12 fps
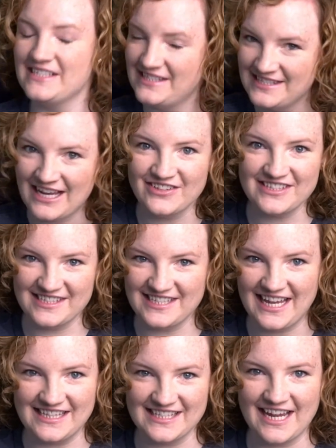It sounds
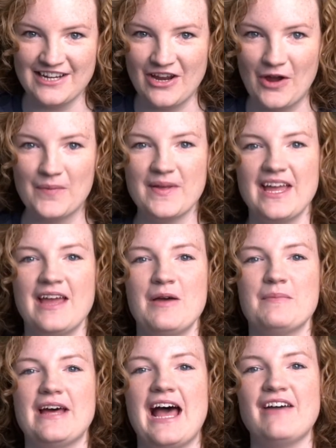intense, I know,
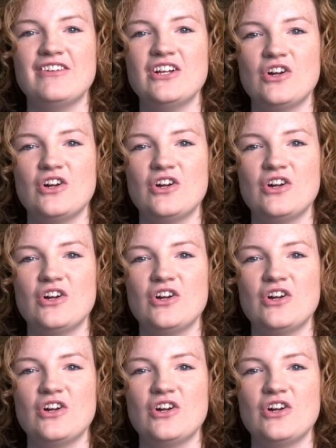but having